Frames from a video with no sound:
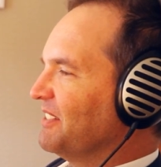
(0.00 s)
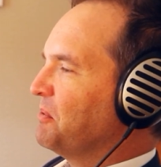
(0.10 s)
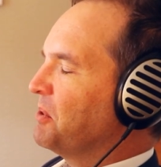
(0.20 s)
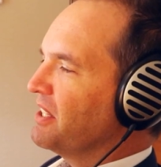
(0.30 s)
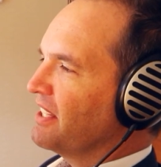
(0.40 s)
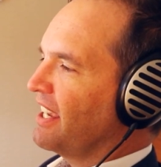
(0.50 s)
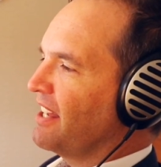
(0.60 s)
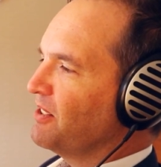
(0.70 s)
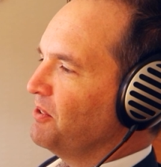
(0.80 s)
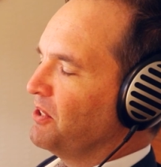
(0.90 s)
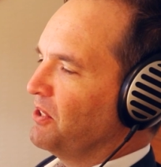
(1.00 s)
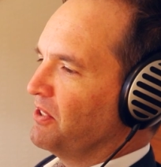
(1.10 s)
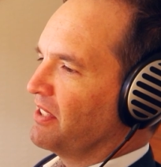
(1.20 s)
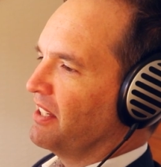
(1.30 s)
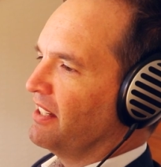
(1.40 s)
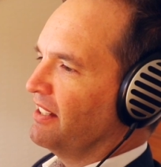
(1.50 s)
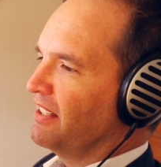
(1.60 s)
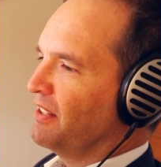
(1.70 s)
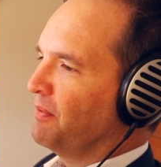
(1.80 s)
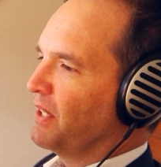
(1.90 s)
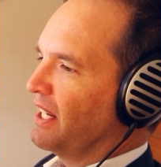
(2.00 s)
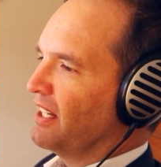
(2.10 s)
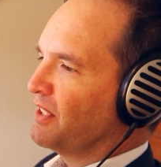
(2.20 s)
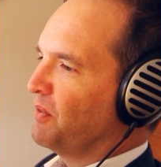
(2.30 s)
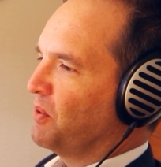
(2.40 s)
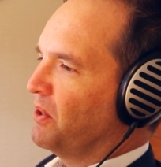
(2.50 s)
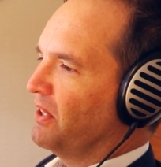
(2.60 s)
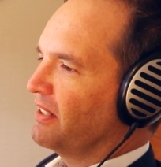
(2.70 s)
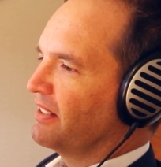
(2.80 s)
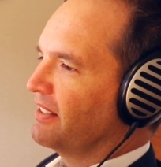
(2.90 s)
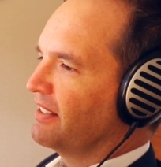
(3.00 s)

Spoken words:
What do the council use the fit outs for?